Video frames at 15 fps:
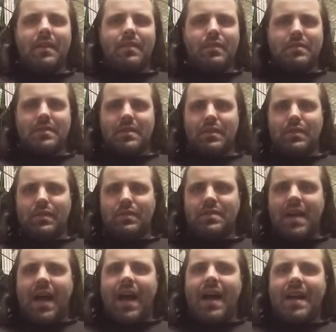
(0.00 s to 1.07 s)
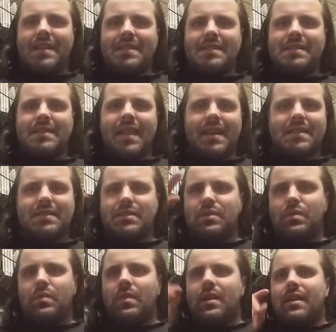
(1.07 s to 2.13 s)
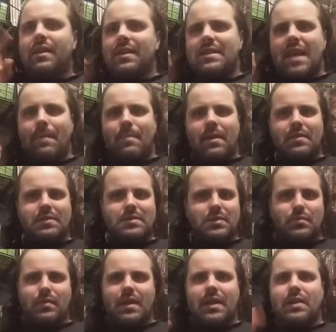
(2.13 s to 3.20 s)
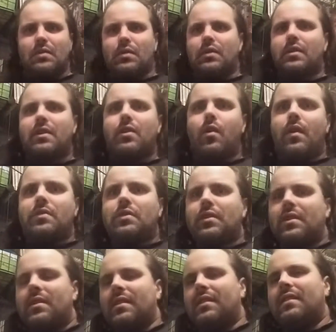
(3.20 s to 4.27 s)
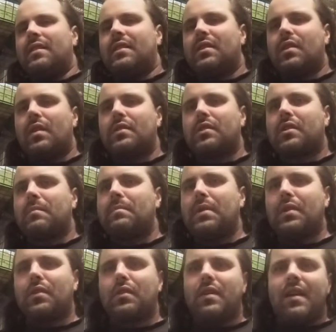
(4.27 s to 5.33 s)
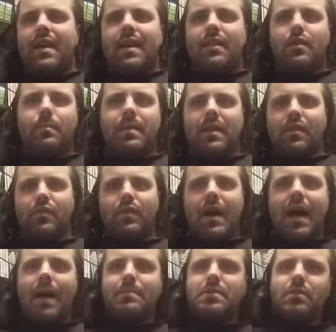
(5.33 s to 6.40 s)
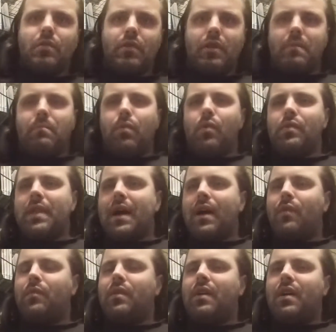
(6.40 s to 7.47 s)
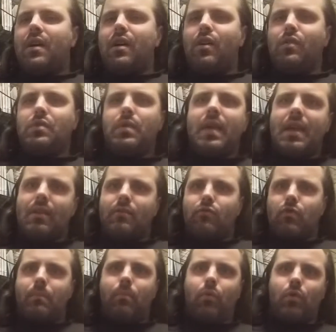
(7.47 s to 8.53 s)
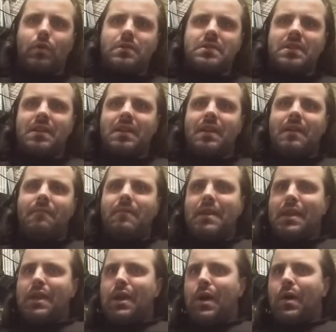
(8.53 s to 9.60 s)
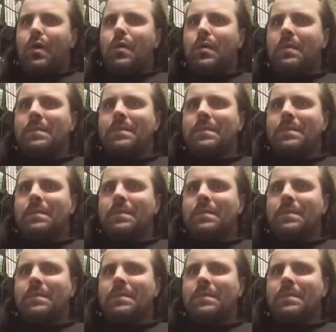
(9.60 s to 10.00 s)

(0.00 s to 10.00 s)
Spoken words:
There's little dots next to, you tap on the screen or you go on your computer, and there'll be a little option where you can pull down when you hit report video,